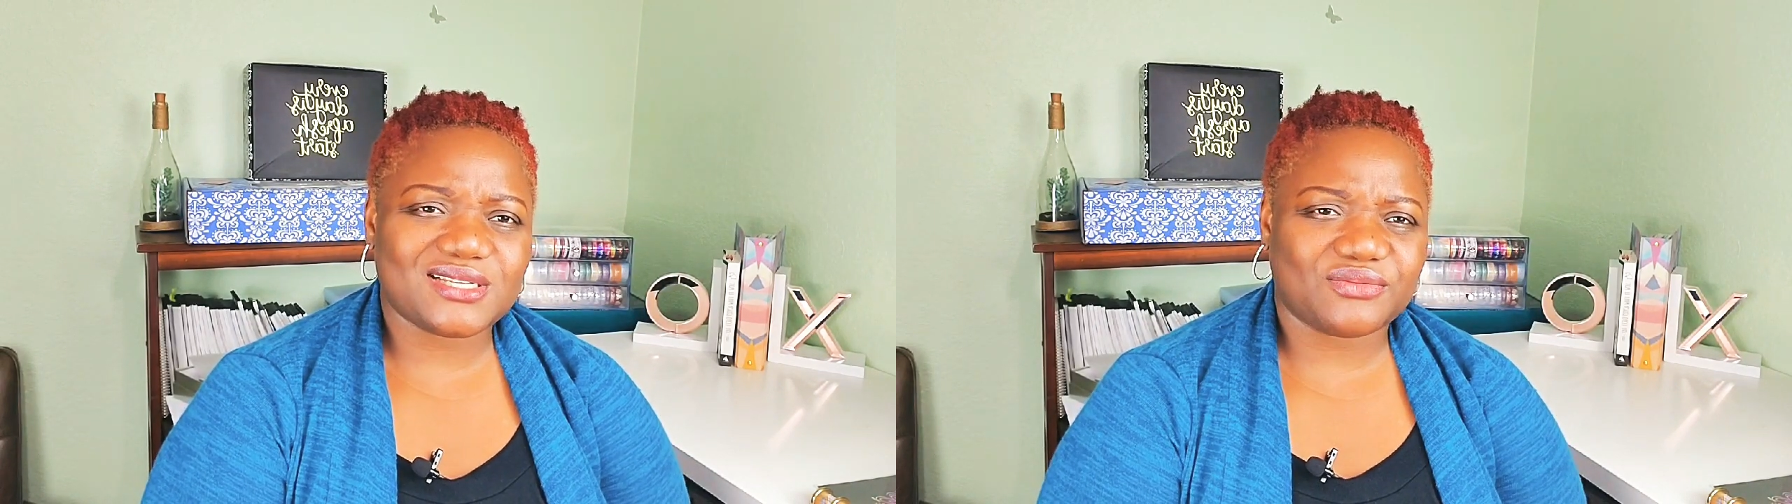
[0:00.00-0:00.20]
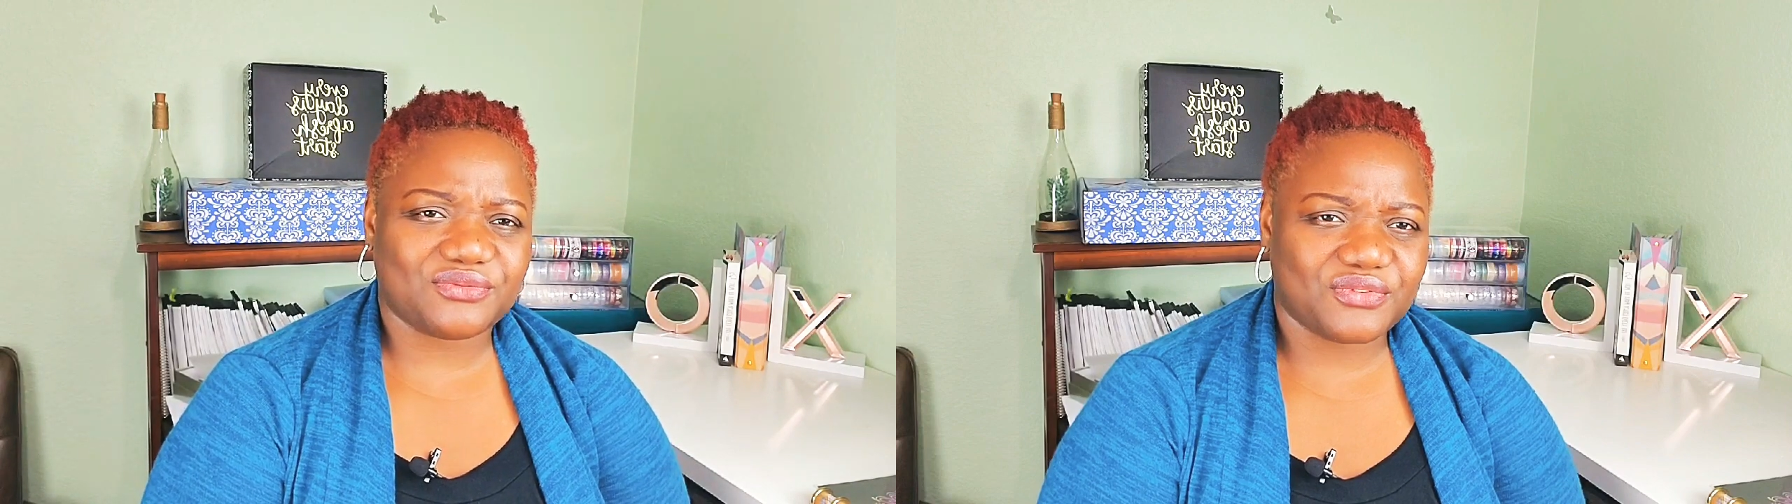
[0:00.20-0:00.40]

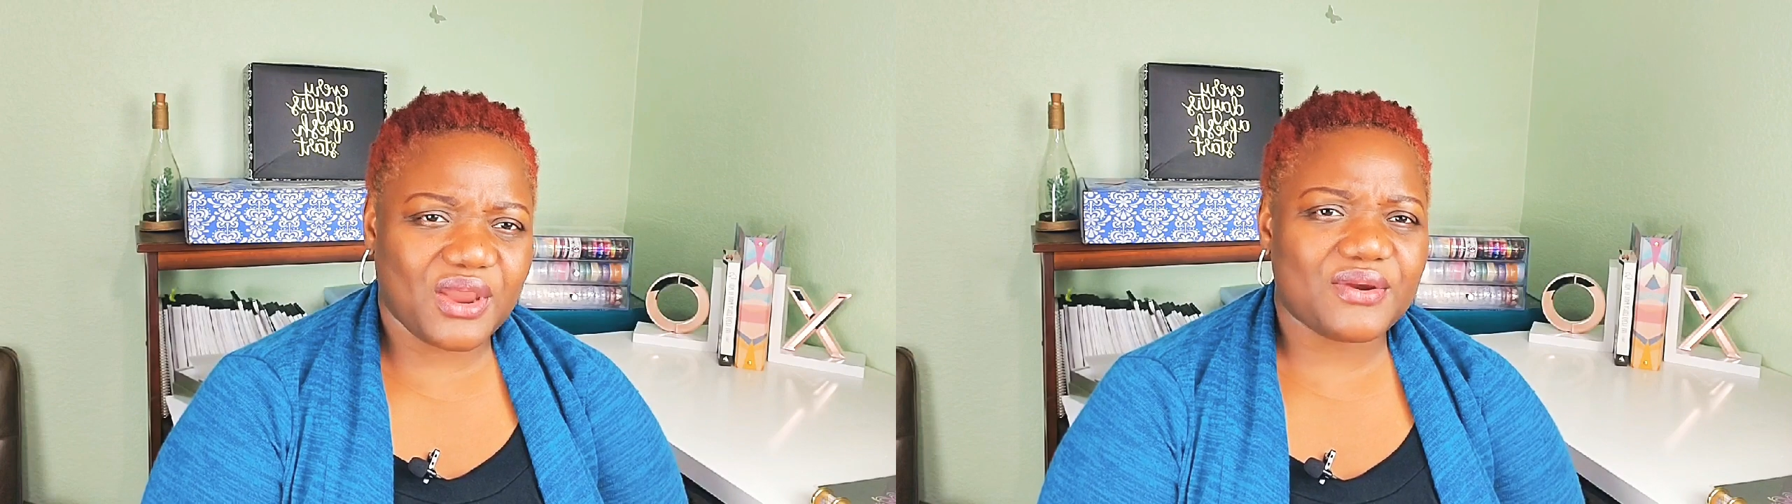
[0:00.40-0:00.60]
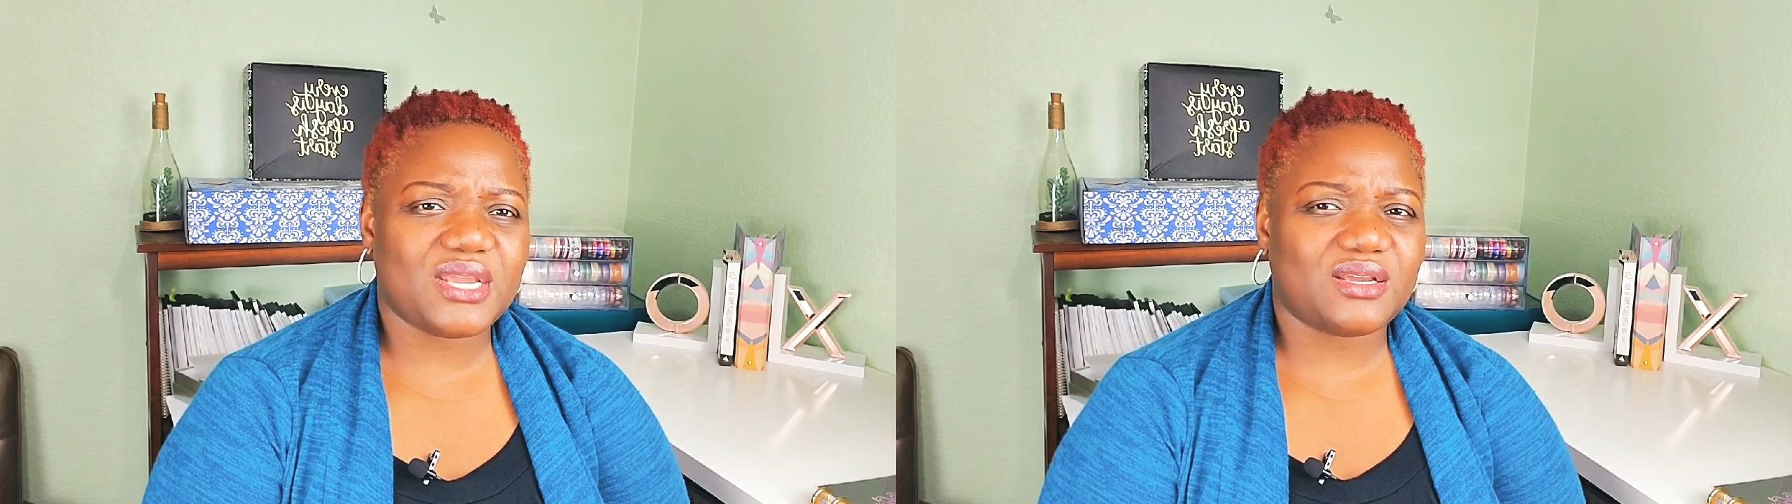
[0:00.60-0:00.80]

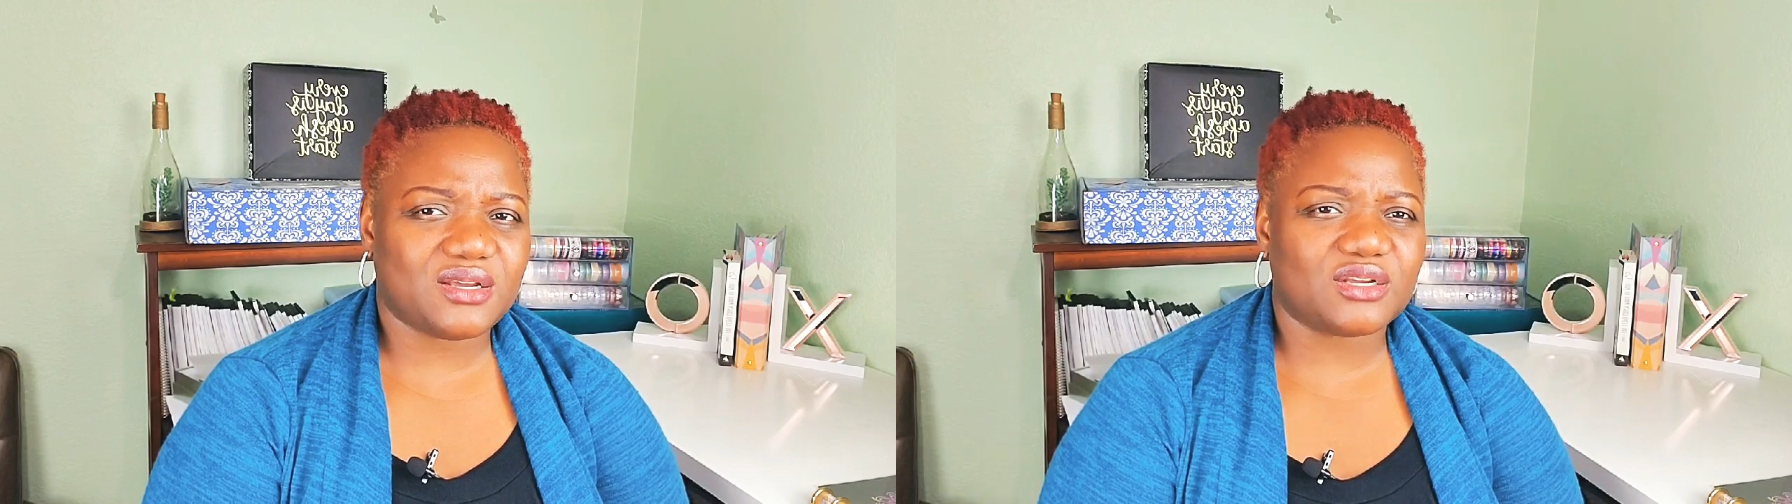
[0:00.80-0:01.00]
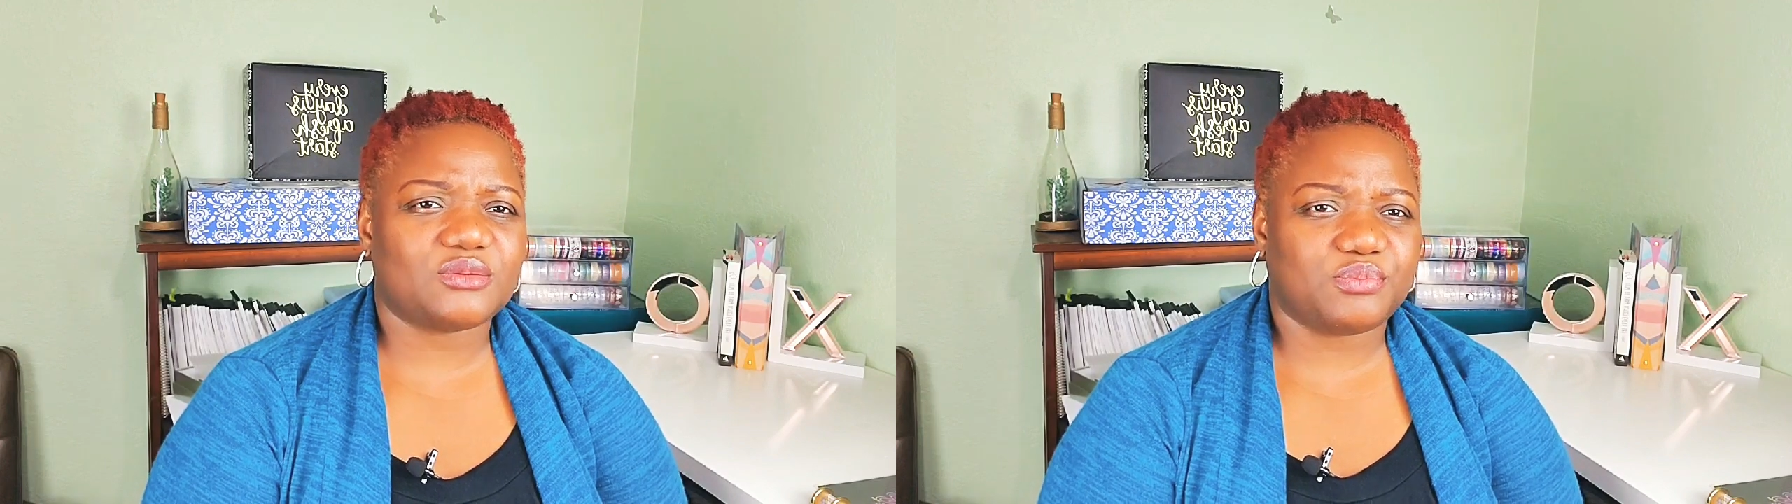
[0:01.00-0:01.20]
very
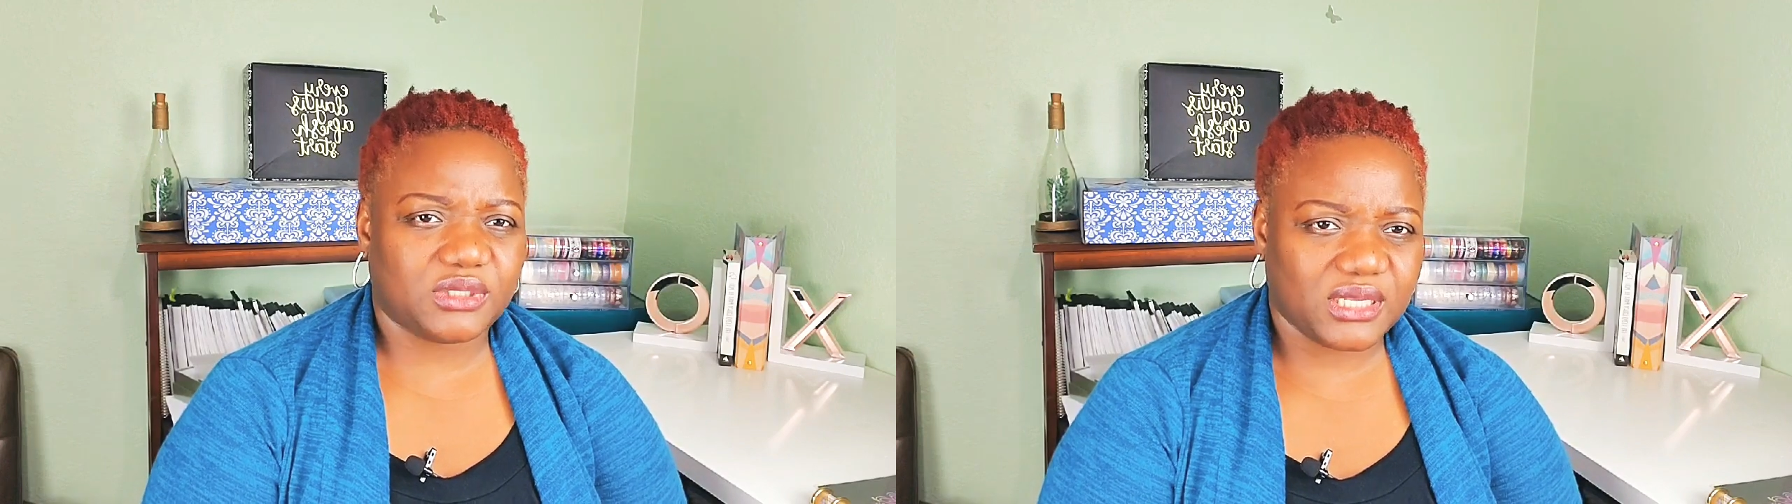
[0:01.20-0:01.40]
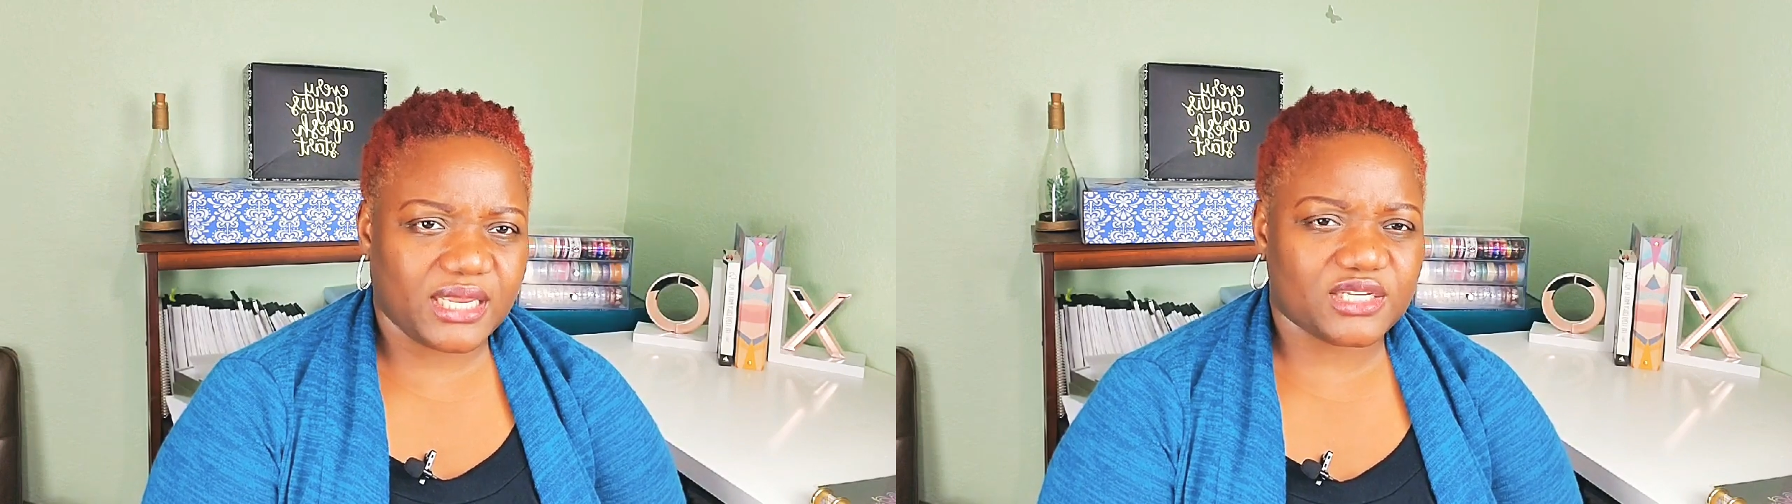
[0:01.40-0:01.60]
good
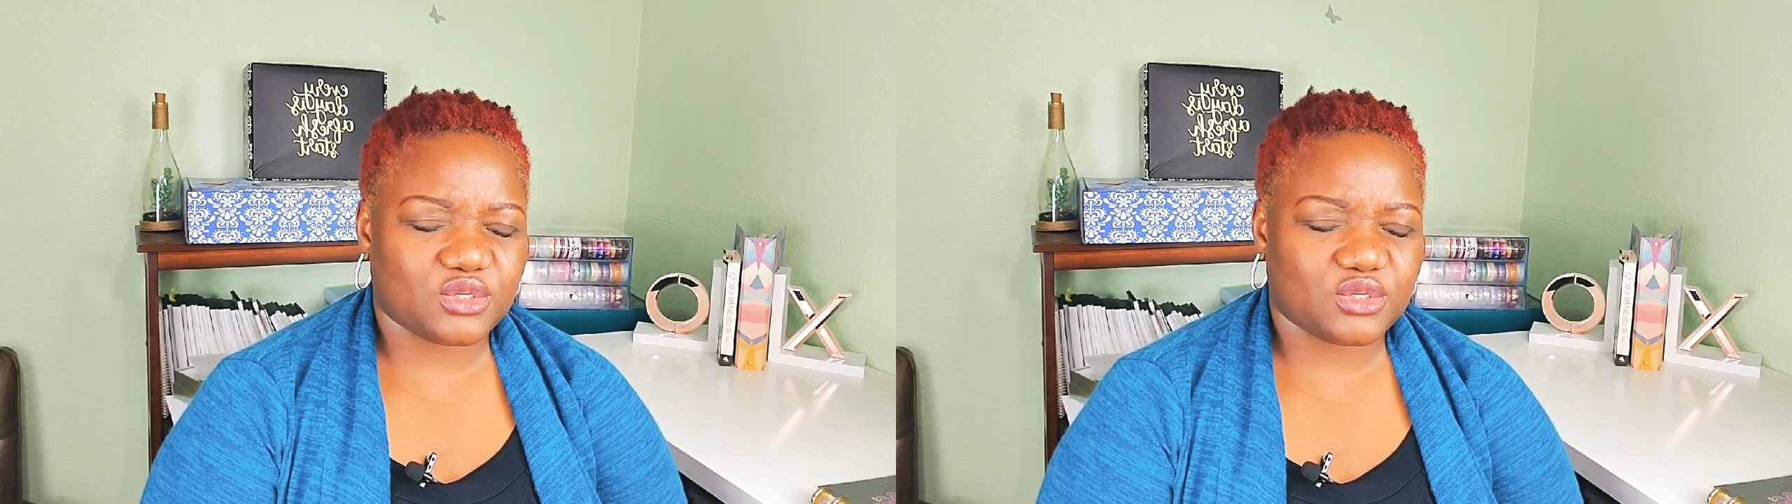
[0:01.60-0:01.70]
place,